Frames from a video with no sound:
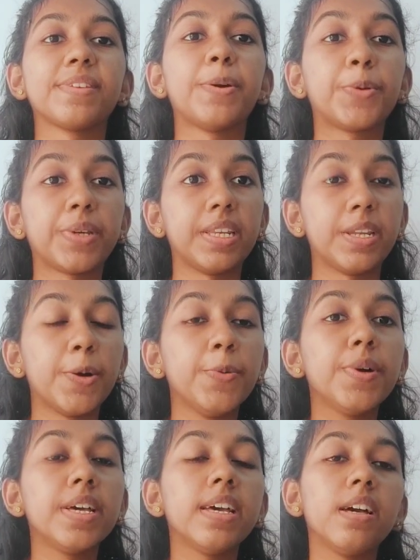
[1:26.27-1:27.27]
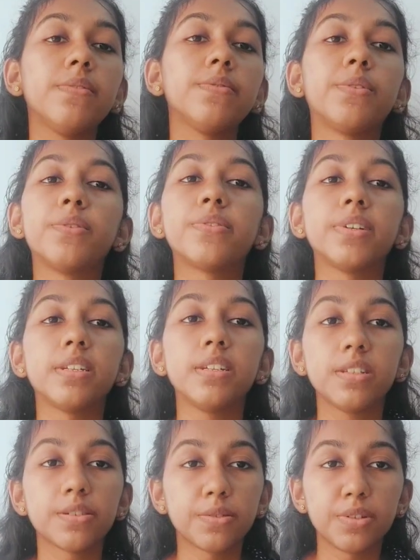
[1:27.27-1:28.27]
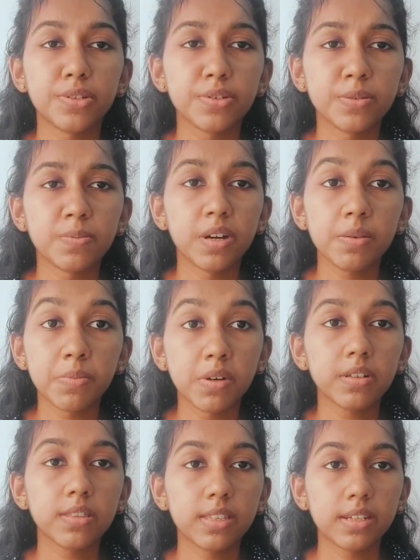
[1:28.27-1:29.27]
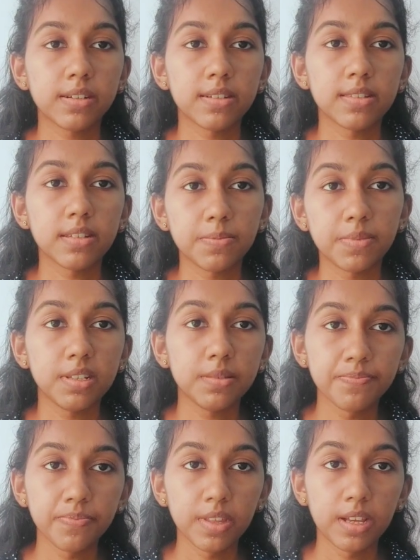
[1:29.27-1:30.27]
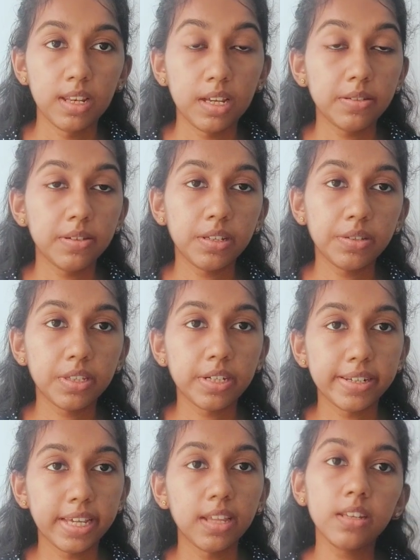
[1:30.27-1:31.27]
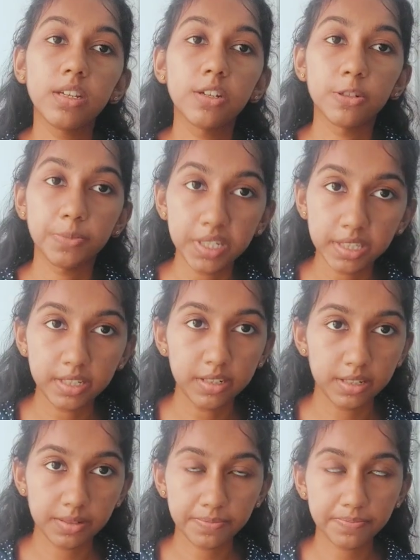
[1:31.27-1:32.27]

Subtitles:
Okay, now I have already told you about both theories, it means land value theory and economic theory.